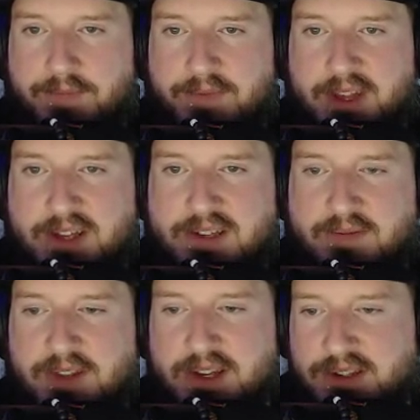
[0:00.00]
There's some
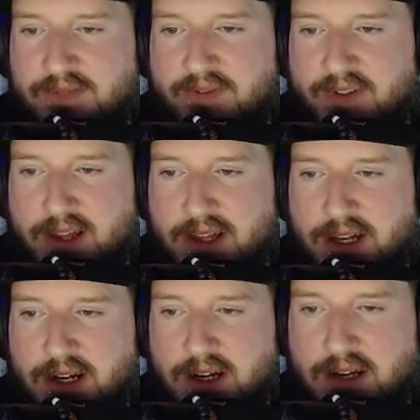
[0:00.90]
there's some fun
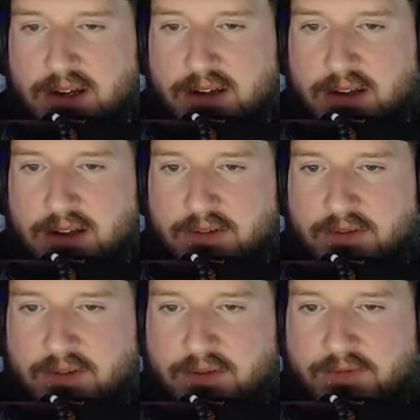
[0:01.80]
little
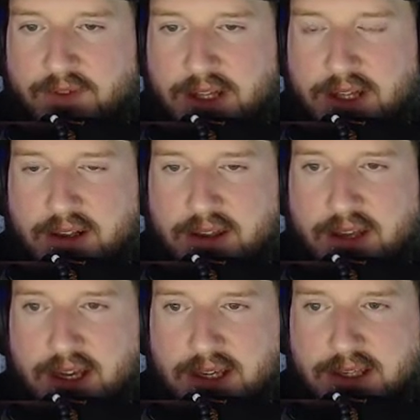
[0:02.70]
fun little
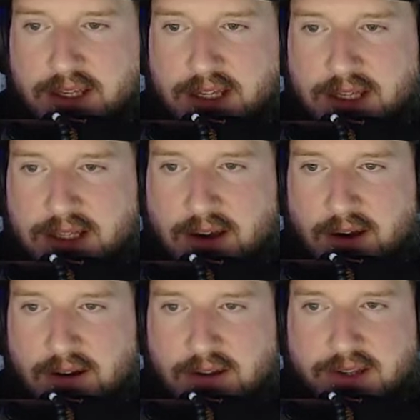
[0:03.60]
things in these
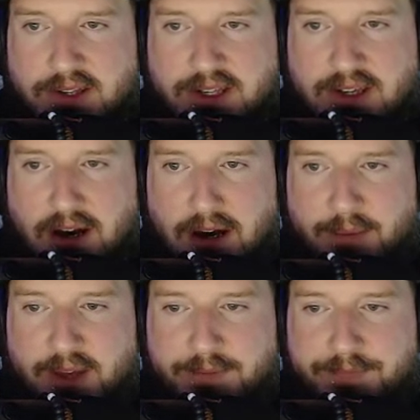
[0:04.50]
cards. This comet.